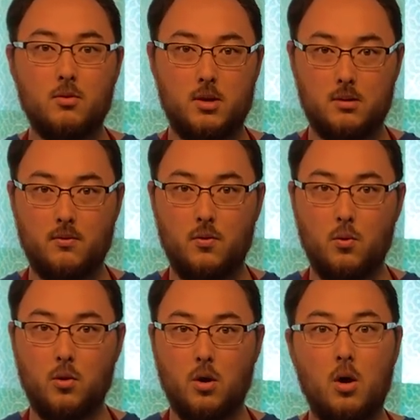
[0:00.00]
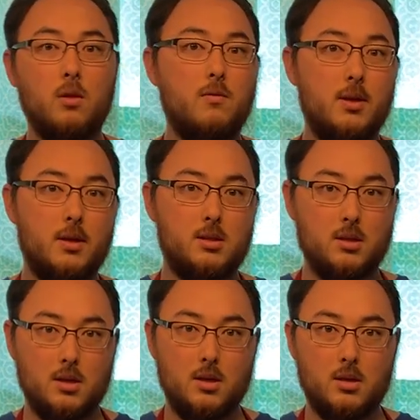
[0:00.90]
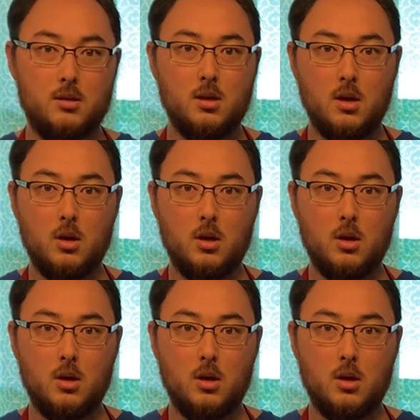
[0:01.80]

reason for all of this is